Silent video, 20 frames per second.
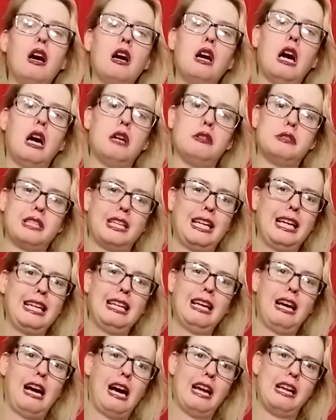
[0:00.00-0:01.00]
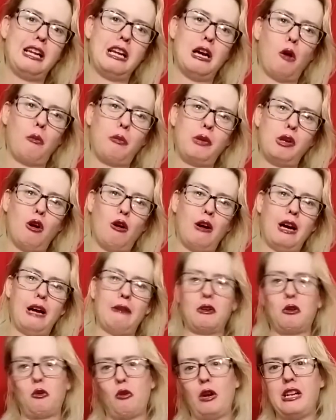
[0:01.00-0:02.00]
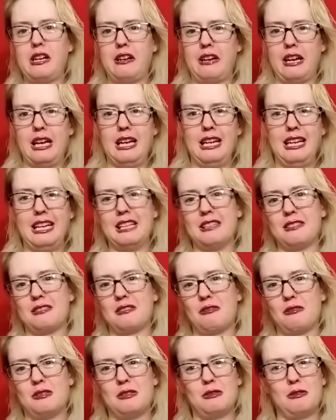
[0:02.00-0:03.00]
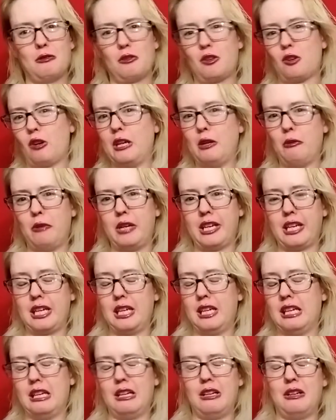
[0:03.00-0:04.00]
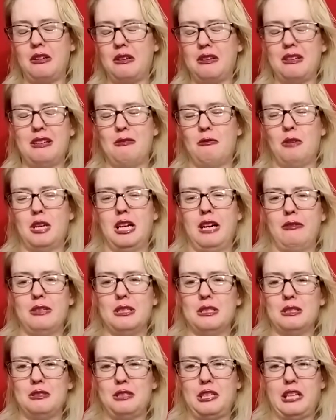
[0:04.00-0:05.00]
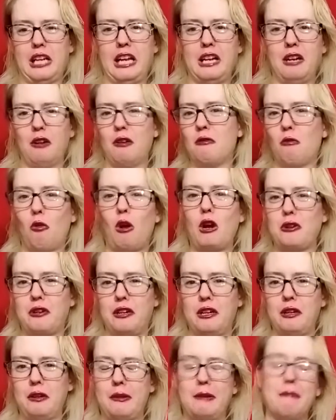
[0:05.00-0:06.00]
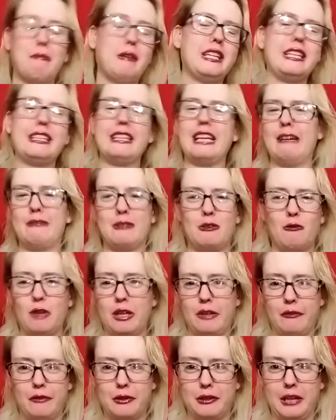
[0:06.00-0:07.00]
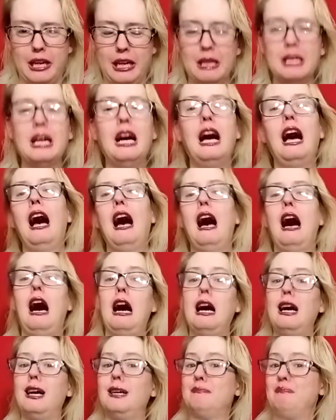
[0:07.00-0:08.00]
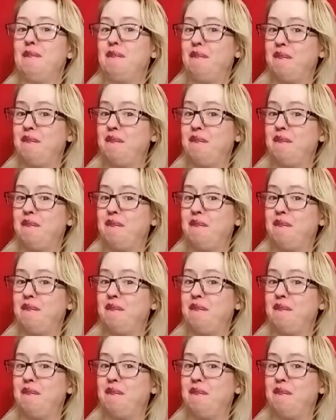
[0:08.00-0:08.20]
Other than that, I hope you all have a great day and great weekend and whatever day you're watching this, please have a wonderful day. Um,